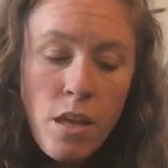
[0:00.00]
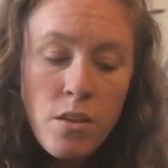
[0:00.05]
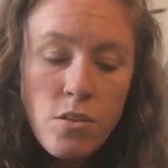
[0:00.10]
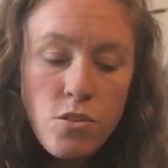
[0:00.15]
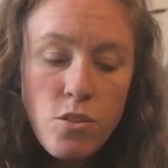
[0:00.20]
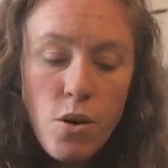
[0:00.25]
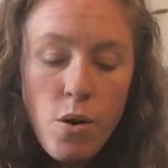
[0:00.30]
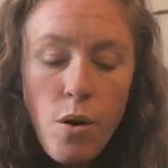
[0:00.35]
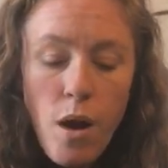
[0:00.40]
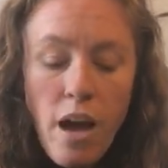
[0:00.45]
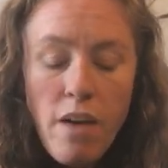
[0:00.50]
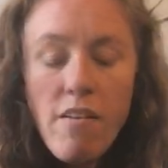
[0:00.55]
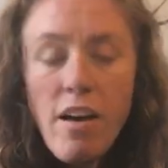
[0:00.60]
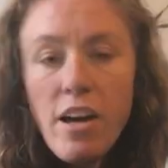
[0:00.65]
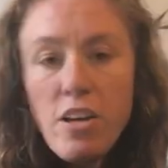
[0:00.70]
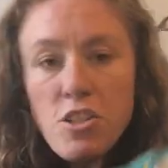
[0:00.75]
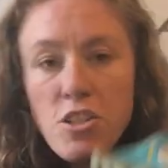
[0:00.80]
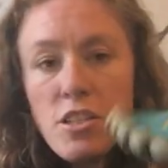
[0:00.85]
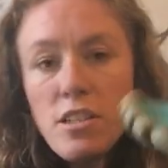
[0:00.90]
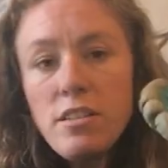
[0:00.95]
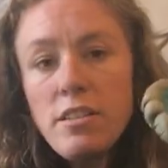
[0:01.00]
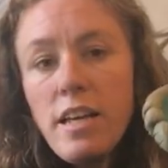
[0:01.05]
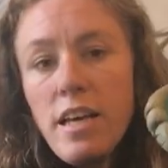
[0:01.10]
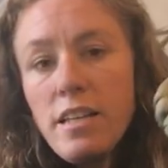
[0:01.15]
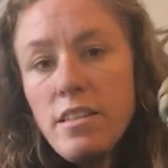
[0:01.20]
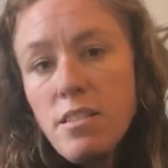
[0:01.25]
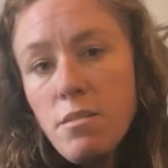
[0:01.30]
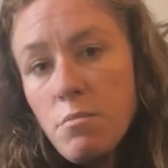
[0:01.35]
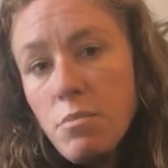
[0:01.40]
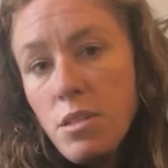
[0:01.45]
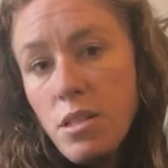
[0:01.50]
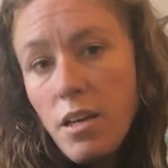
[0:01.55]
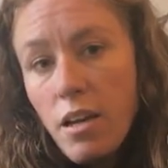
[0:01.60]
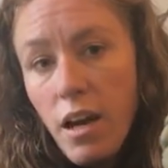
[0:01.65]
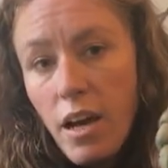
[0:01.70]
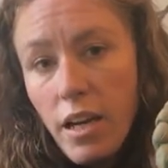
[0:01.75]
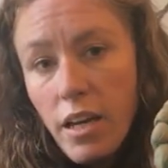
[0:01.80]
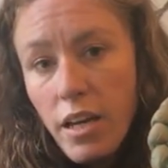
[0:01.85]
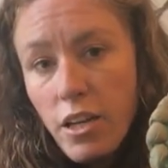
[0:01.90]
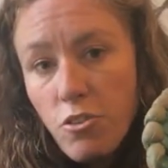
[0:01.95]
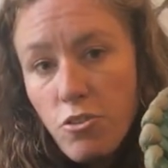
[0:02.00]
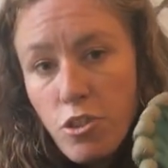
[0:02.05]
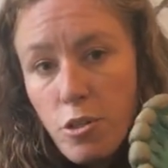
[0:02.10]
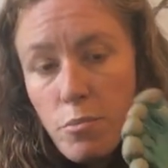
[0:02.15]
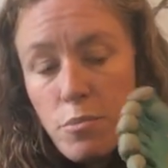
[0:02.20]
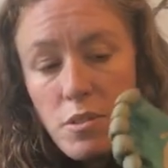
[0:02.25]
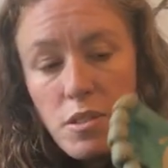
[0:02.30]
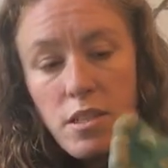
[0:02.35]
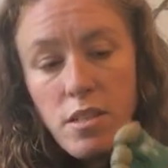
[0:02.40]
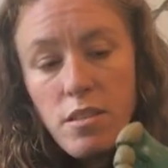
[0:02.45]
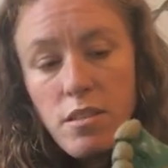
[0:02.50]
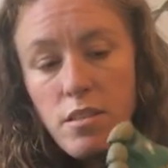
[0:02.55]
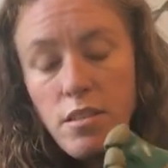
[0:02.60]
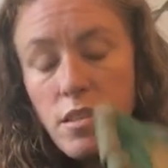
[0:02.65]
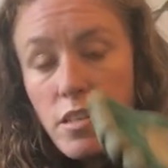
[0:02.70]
So I've actually led some sea kayaking trips in